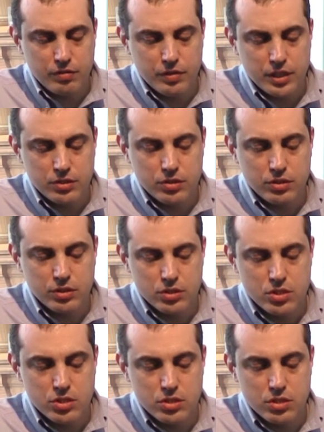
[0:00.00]
of it
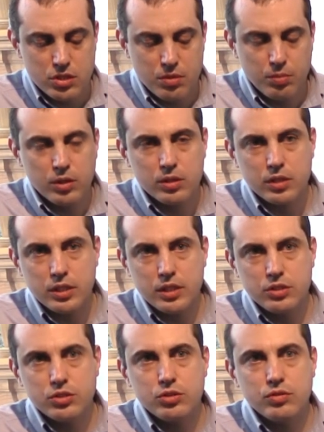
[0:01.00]

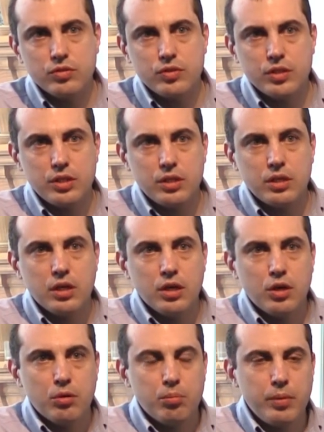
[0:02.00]
similarly to the
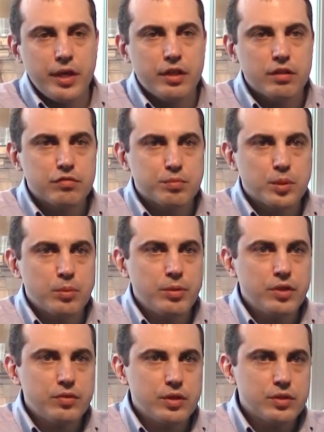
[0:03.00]
myth of
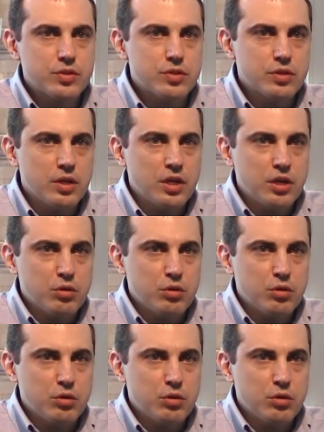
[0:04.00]
Prometheus.